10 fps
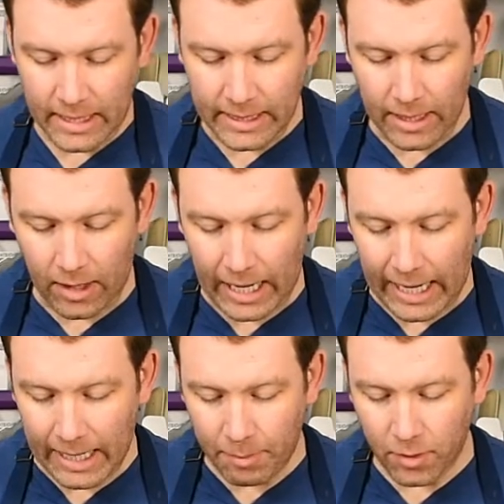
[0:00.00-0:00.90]
Now,
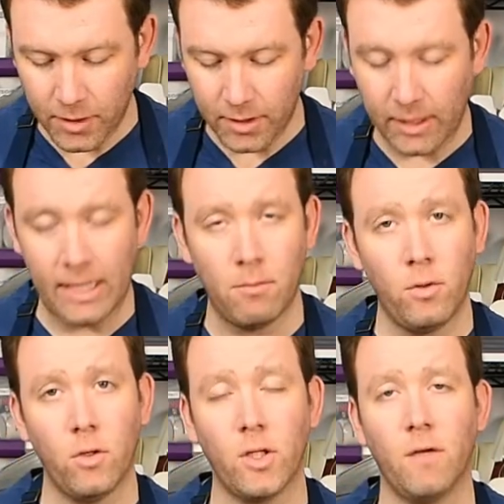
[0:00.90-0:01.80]
I personally am
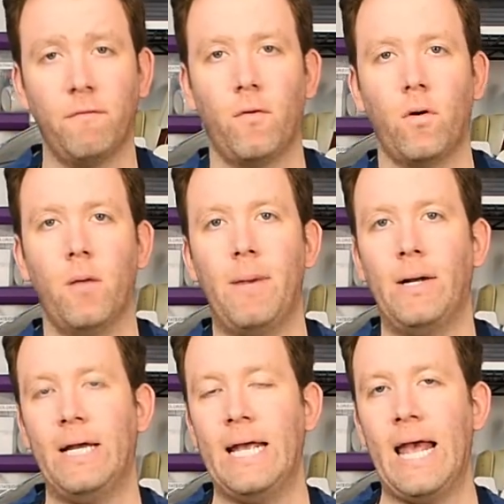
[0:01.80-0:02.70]
looking for
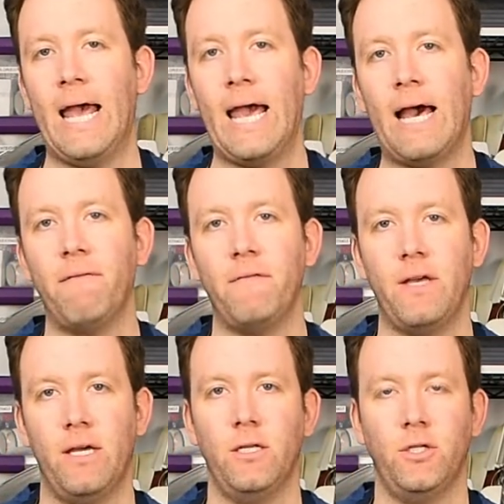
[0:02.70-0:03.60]
about a 1/2
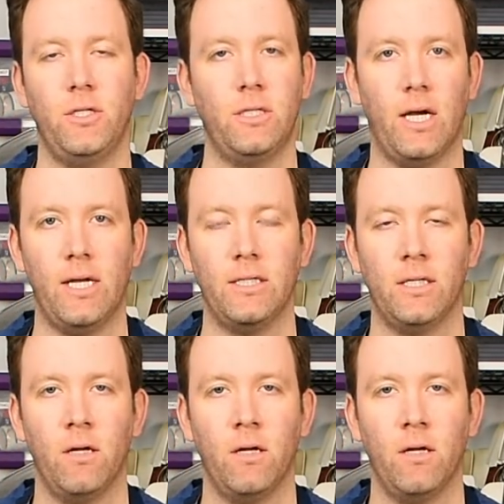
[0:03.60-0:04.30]
inch dice